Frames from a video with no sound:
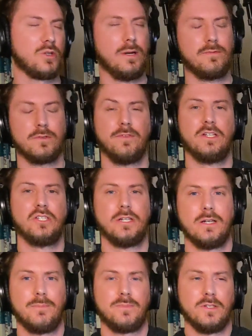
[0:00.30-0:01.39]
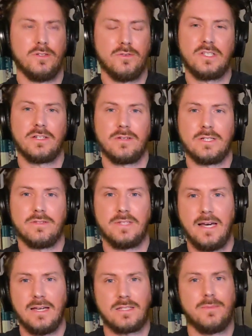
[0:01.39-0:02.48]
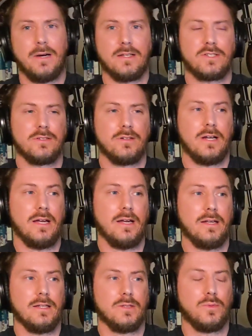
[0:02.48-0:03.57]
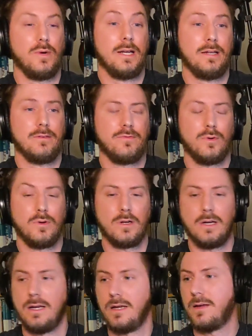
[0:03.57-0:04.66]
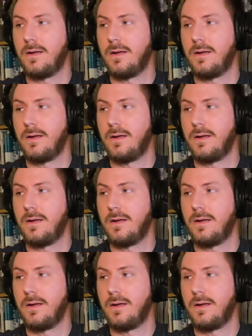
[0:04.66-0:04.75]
So after finishing up the new series of Taskmaster and waiting for